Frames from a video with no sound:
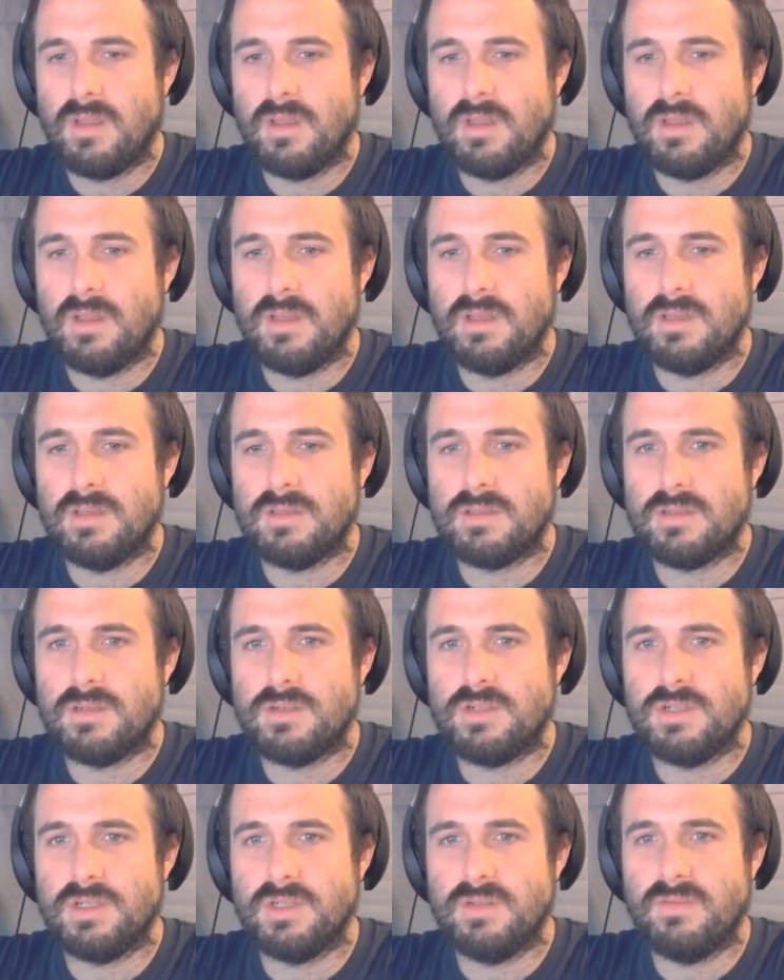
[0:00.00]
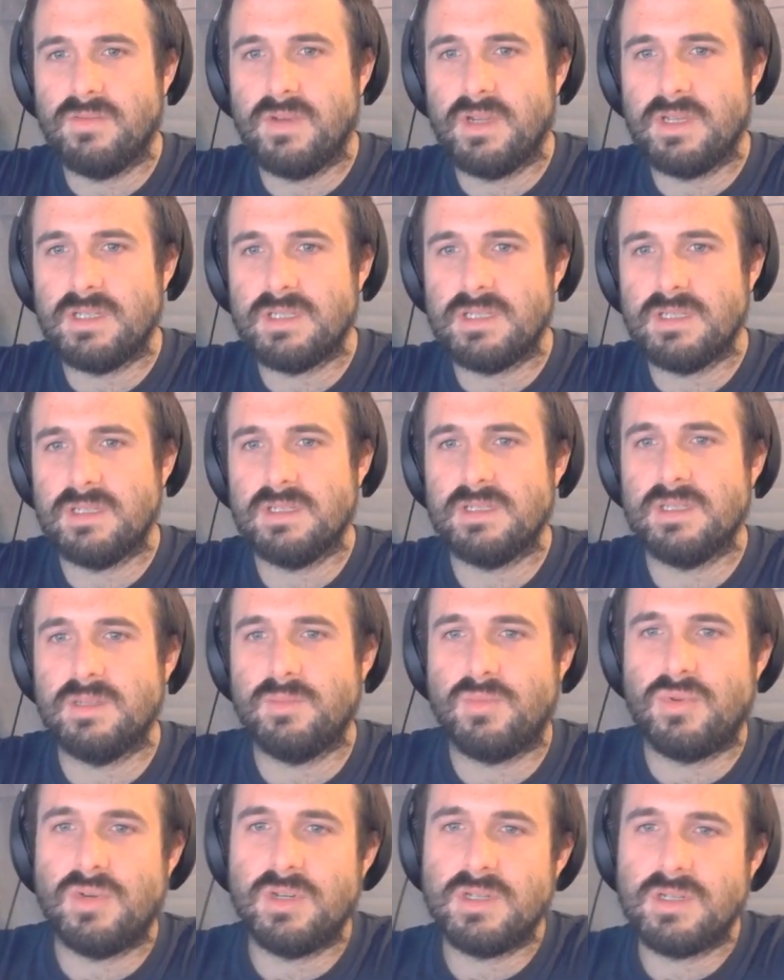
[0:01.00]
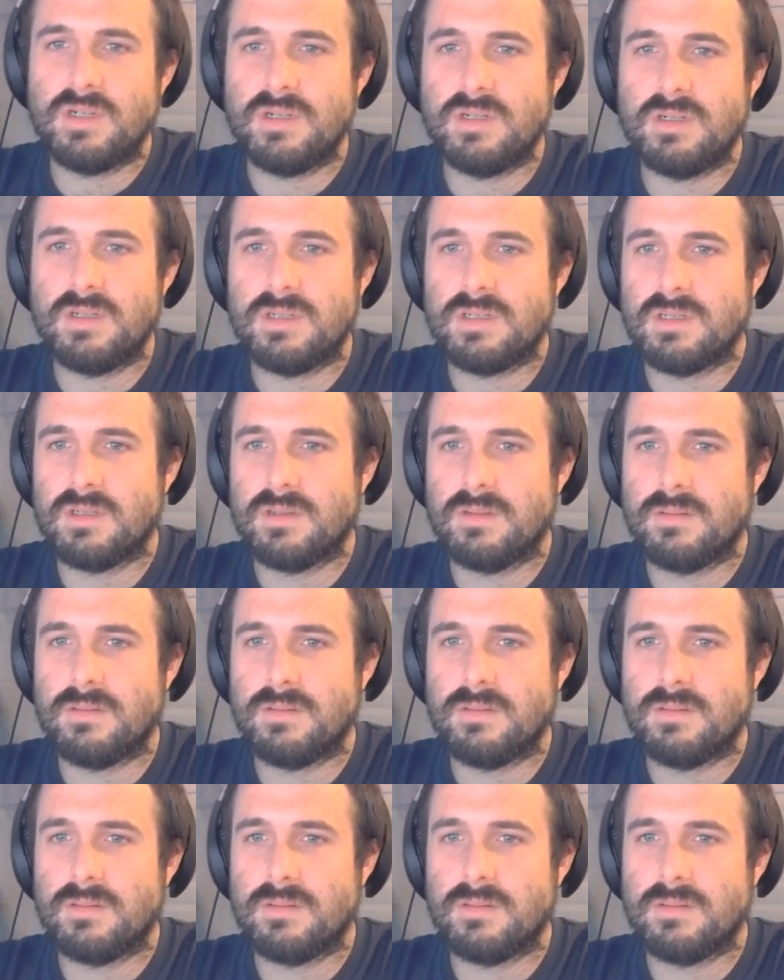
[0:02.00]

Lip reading: and searching devices and printers,